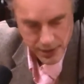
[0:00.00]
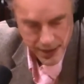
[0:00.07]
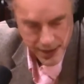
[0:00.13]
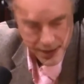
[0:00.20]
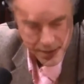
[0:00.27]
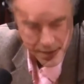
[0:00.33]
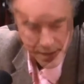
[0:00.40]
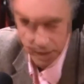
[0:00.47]

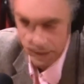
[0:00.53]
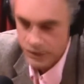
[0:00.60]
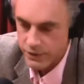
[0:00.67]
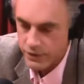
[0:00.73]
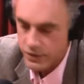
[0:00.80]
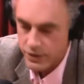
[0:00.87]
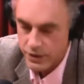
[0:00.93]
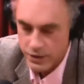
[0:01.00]
case that the
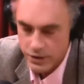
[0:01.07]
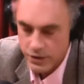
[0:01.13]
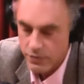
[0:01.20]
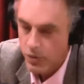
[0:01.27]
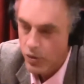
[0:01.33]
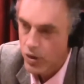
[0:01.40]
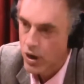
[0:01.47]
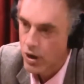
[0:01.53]
universities do
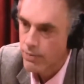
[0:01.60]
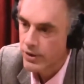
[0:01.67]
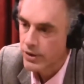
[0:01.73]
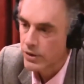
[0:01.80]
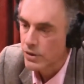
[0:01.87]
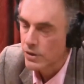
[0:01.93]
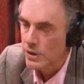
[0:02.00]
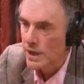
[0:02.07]
more harm than
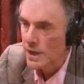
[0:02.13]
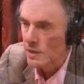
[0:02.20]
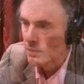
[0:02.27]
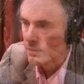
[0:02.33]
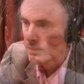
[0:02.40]
good now.